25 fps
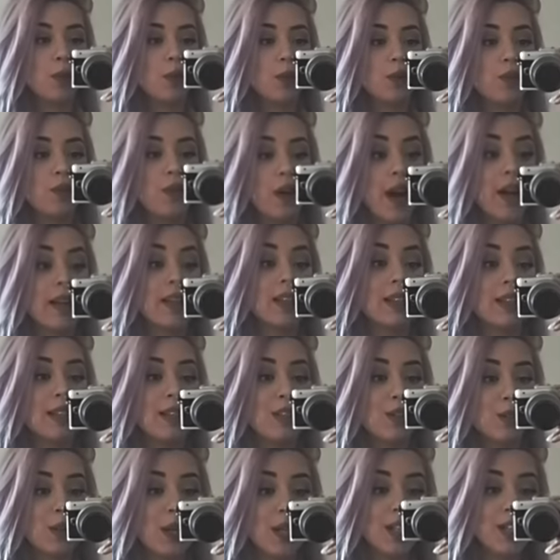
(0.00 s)
haul finally.
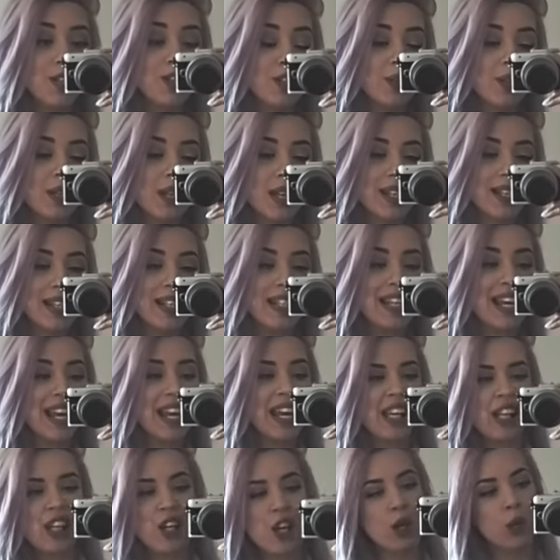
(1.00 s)
Sorry I didn't do it
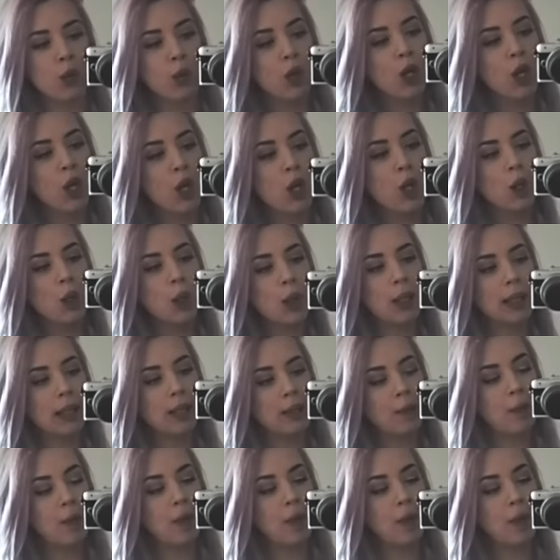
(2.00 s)
yesterday, you know, got a little